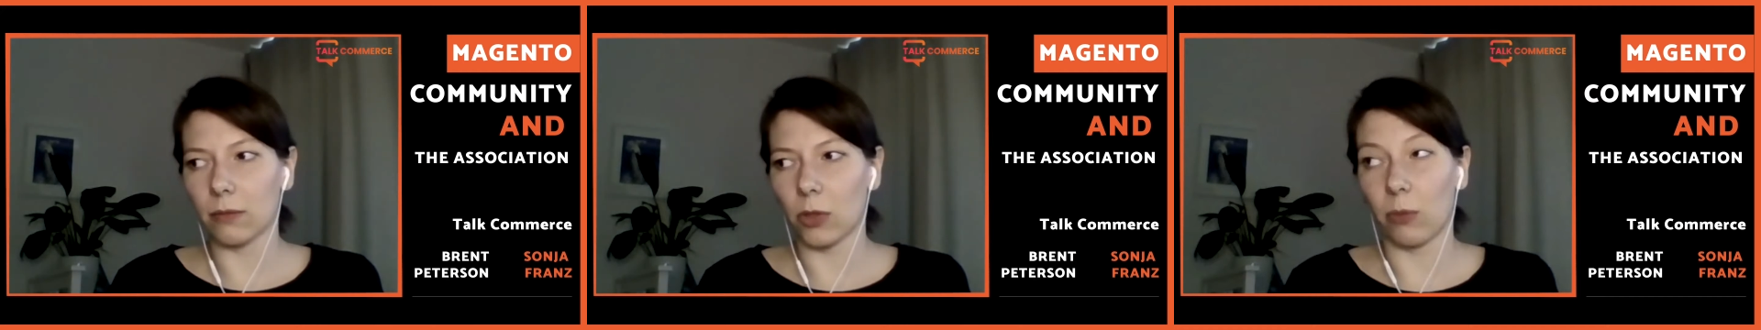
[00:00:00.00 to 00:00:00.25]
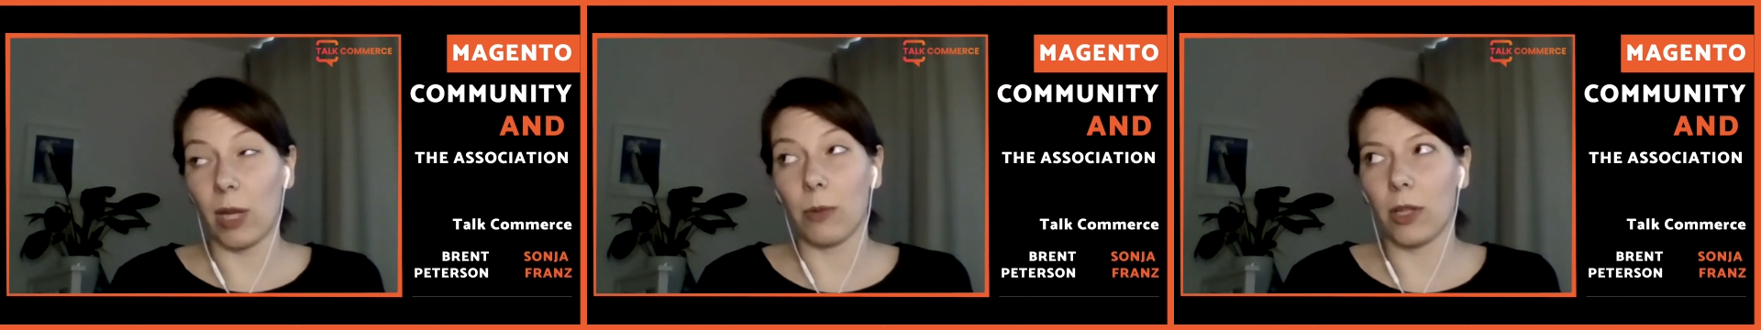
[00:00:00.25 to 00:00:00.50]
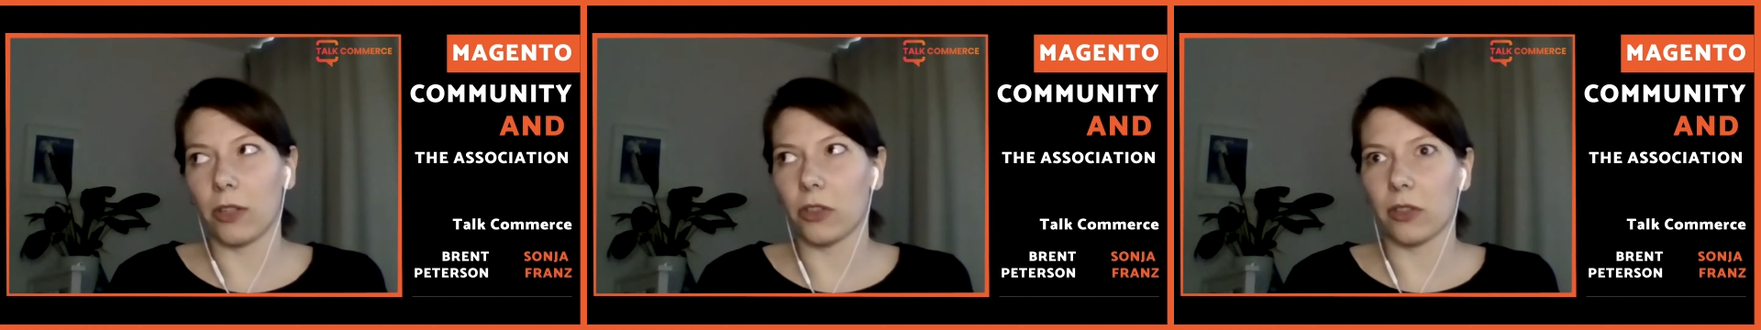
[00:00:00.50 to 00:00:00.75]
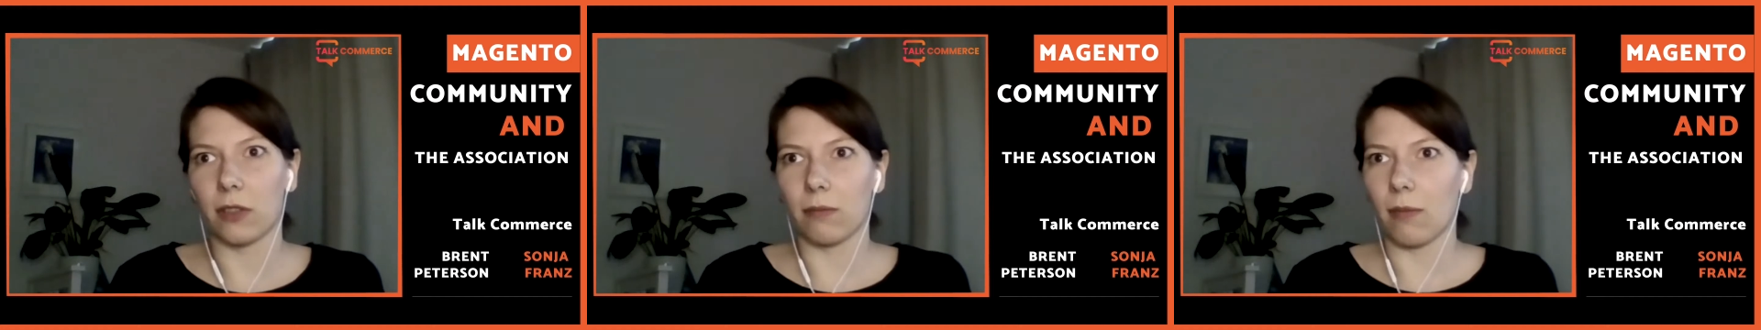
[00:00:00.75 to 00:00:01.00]
or maybe I
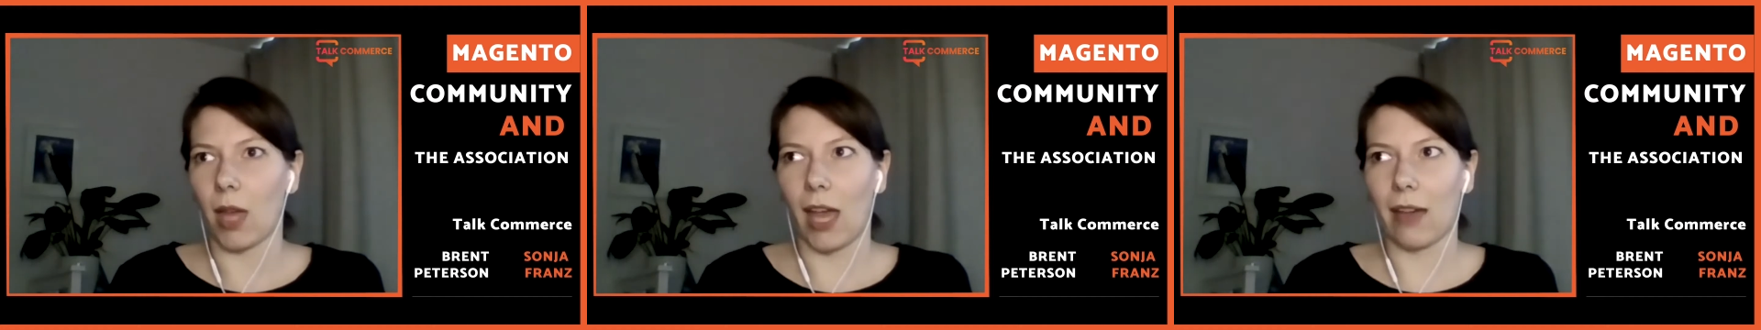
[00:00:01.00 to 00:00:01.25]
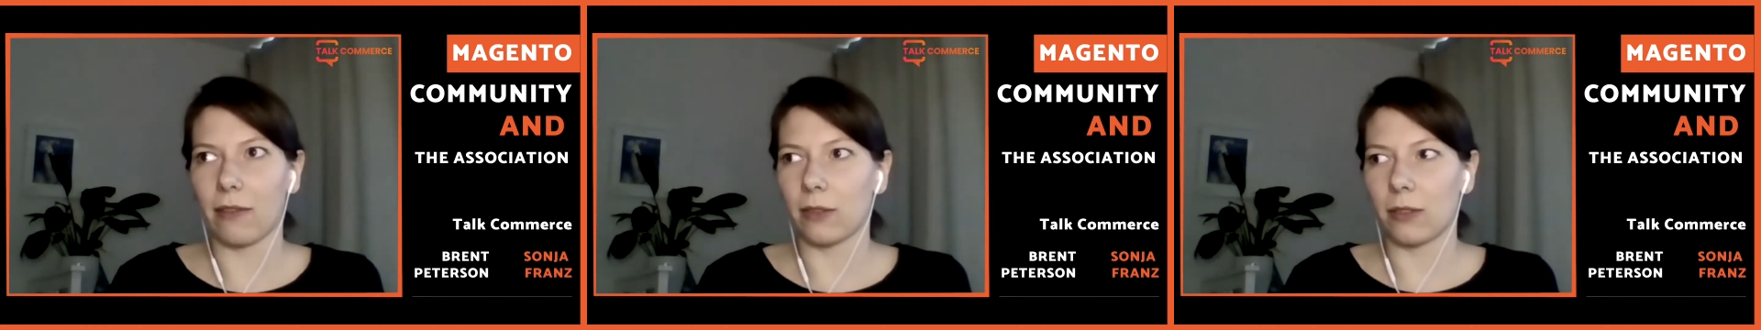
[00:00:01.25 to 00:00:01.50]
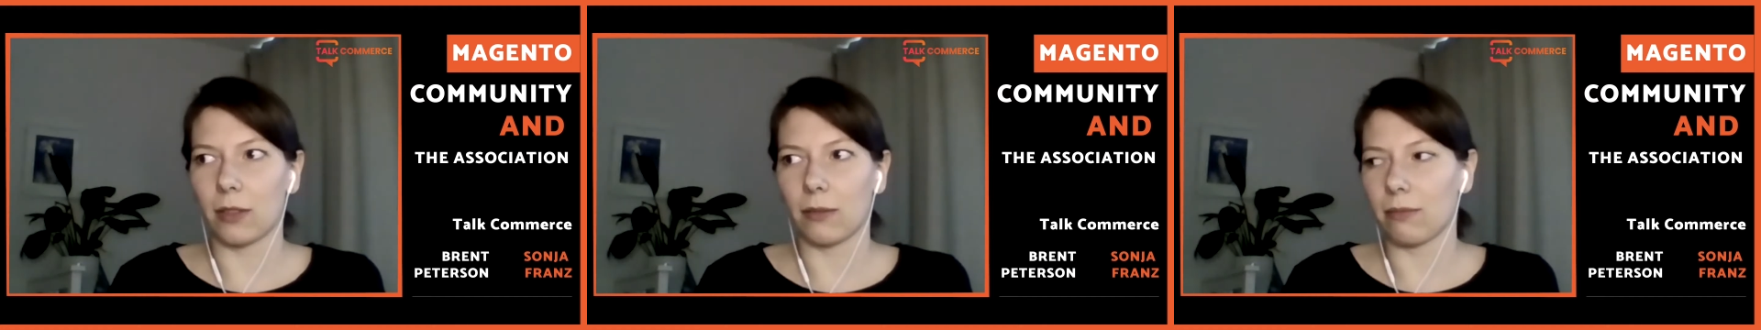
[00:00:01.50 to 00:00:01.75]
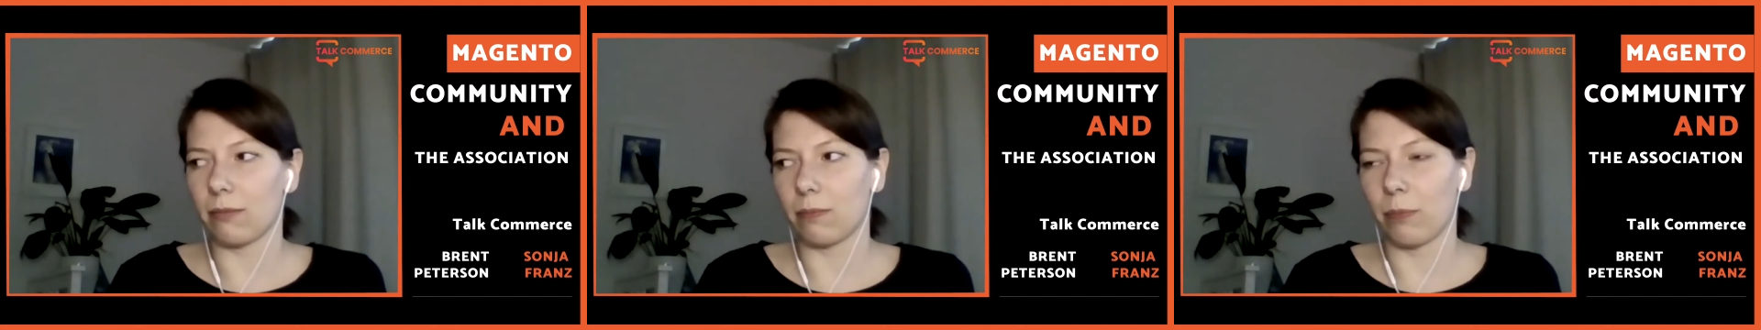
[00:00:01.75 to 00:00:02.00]
just haven't
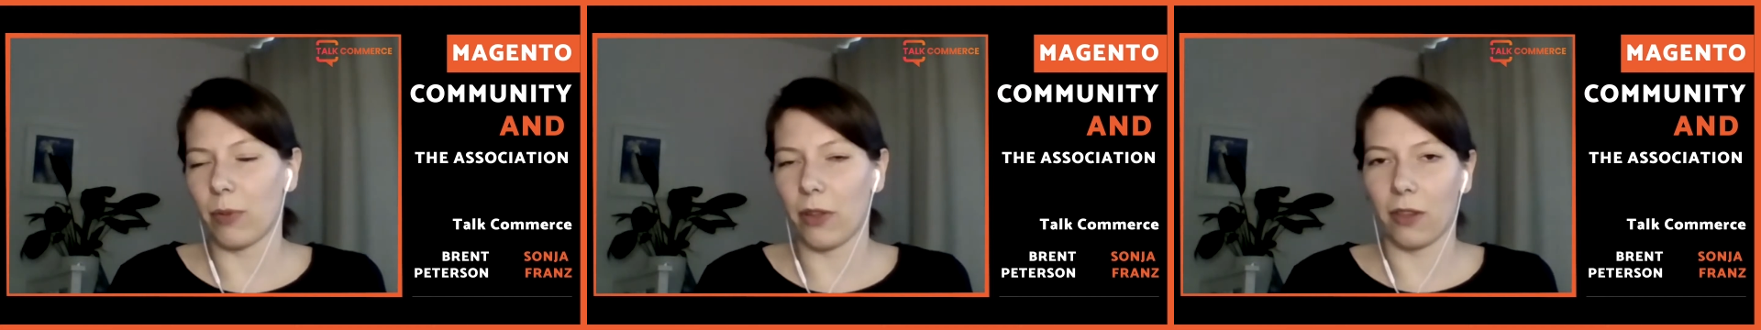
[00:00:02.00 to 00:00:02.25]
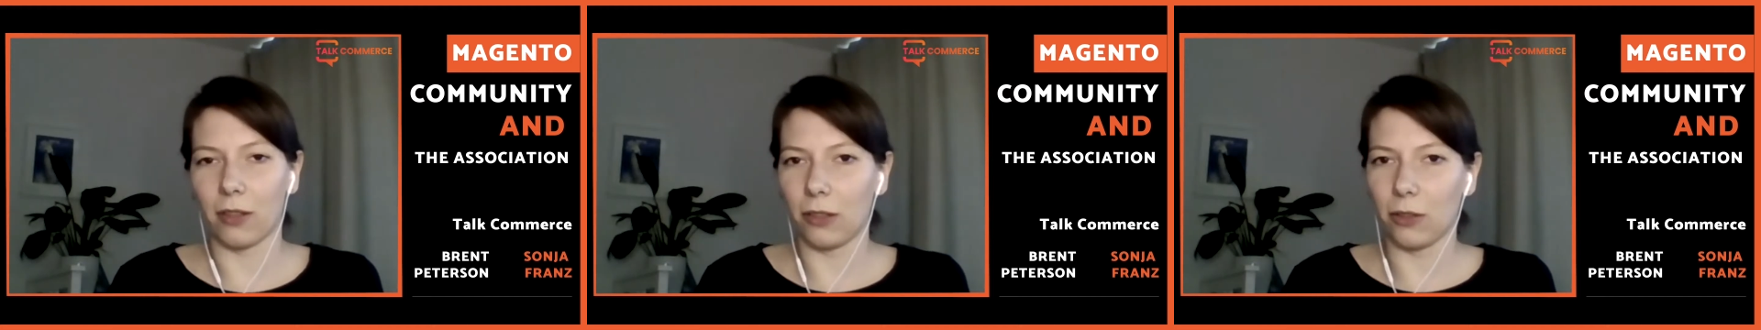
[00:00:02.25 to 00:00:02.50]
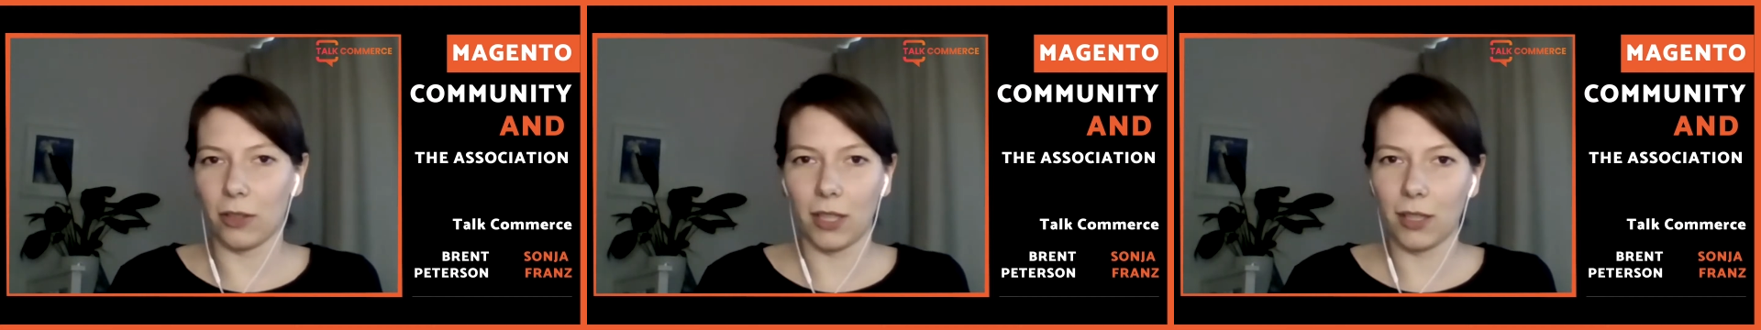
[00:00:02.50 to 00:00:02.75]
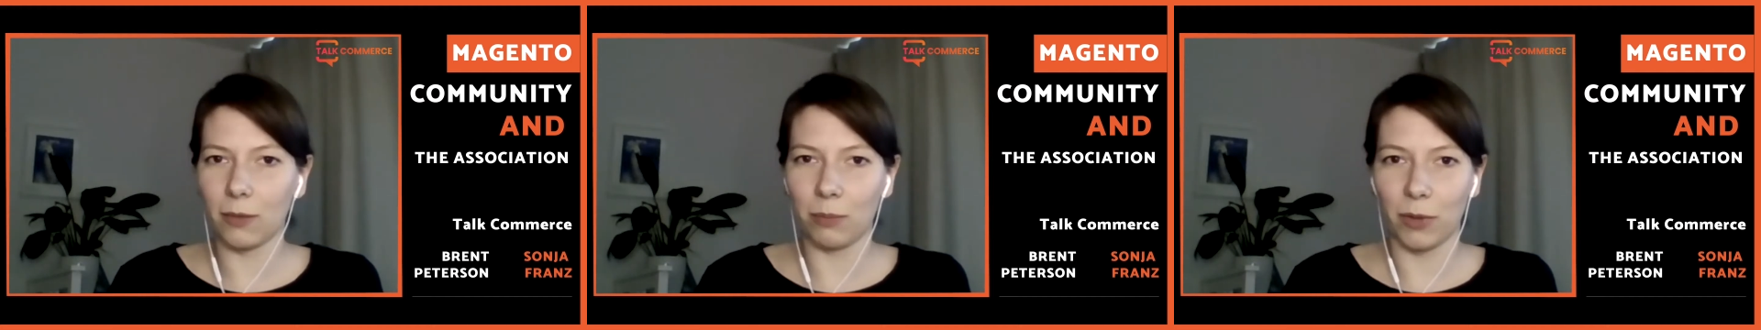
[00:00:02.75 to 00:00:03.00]
bothered
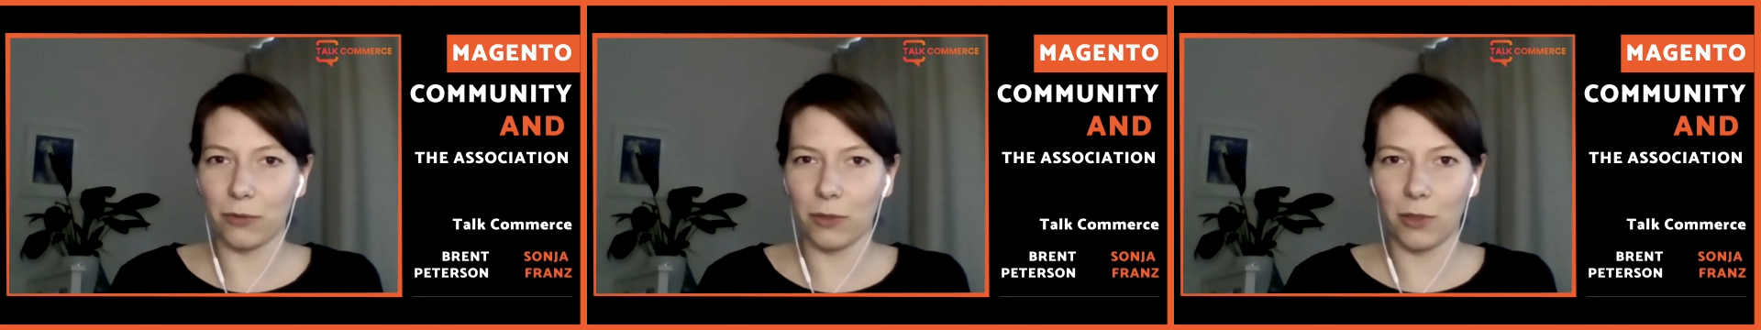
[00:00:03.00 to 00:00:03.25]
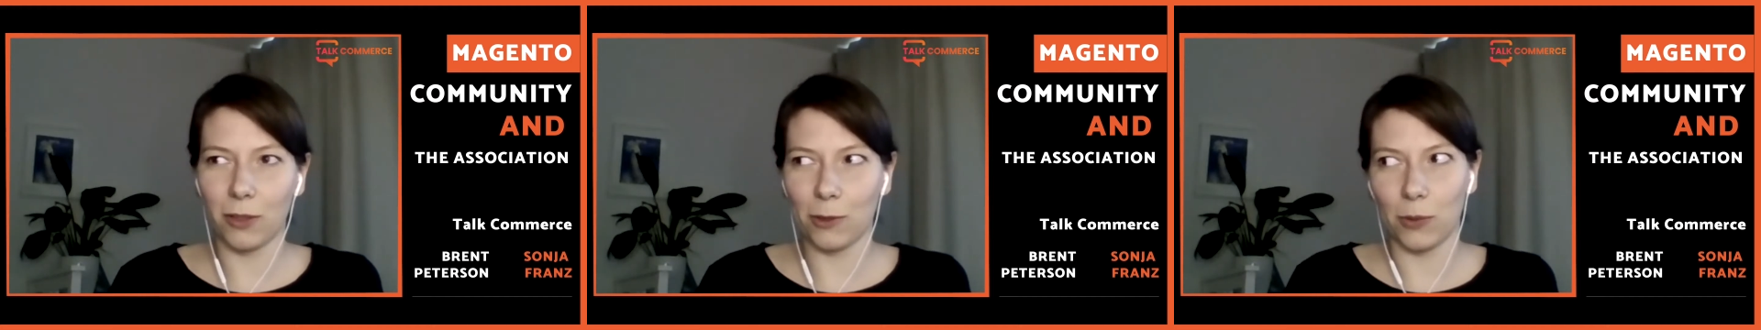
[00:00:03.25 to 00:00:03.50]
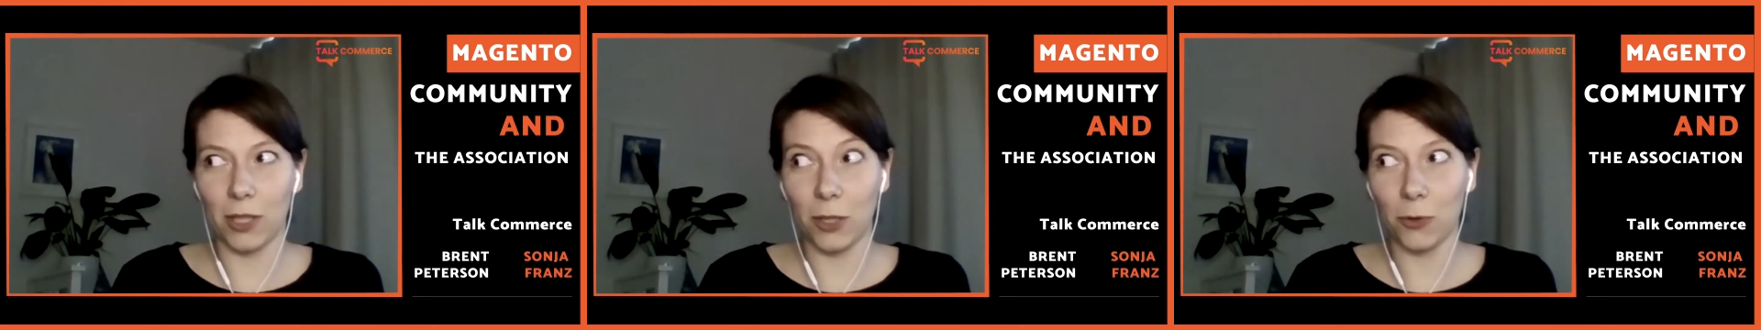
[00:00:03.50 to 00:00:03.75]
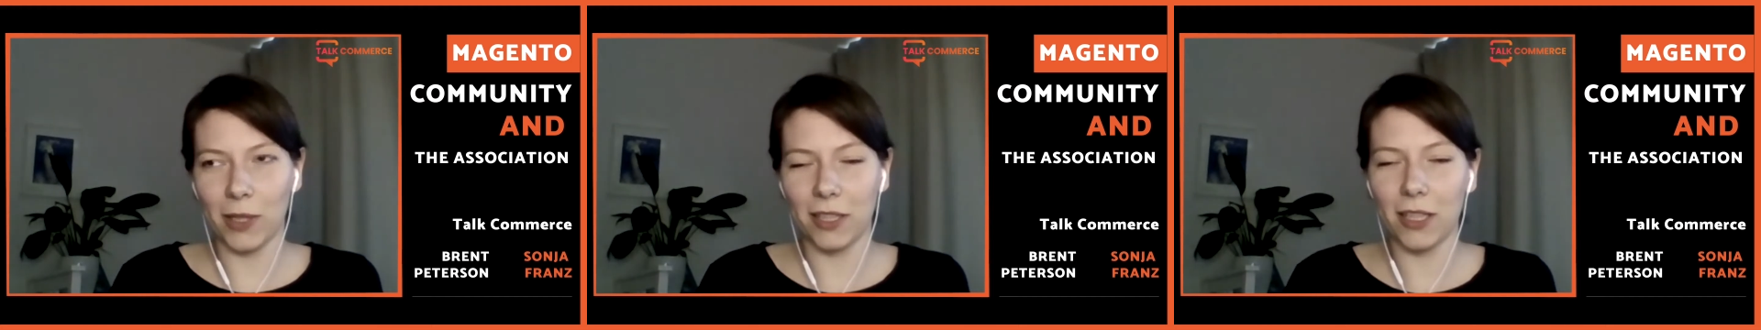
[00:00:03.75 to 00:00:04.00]
looking before
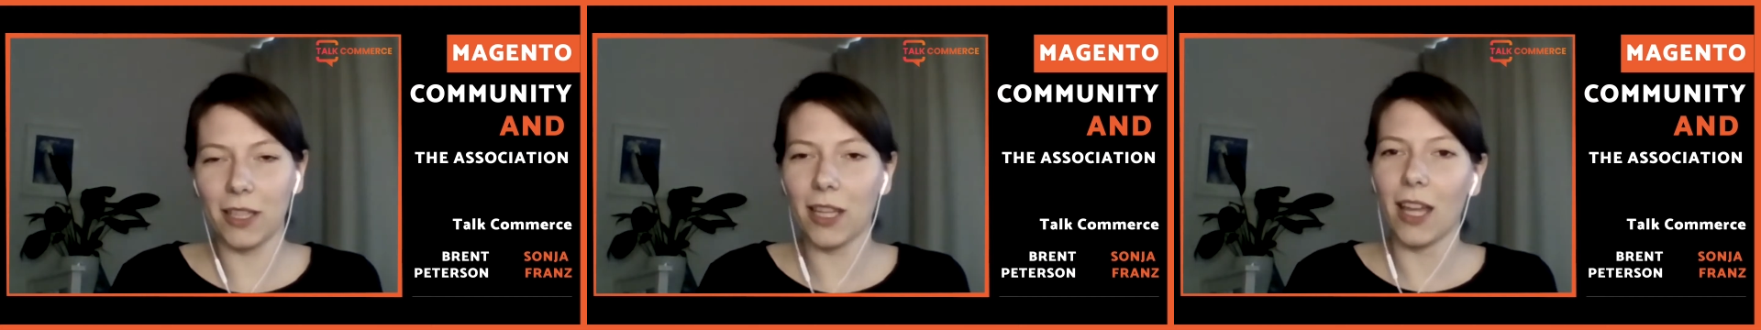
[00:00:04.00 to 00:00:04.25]
2020.